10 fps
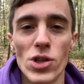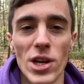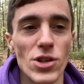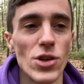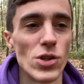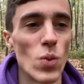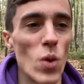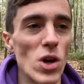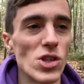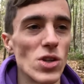I just
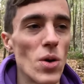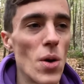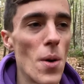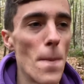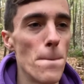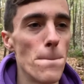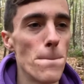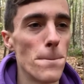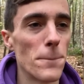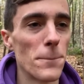was
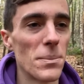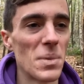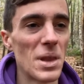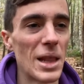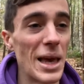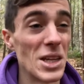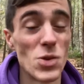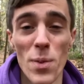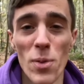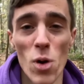like
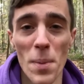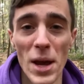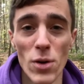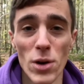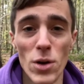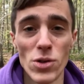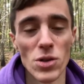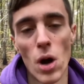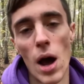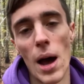triple a microdose,
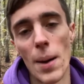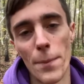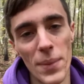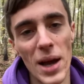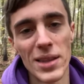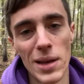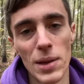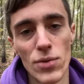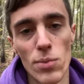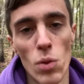nah, I think
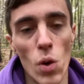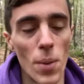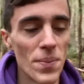even more.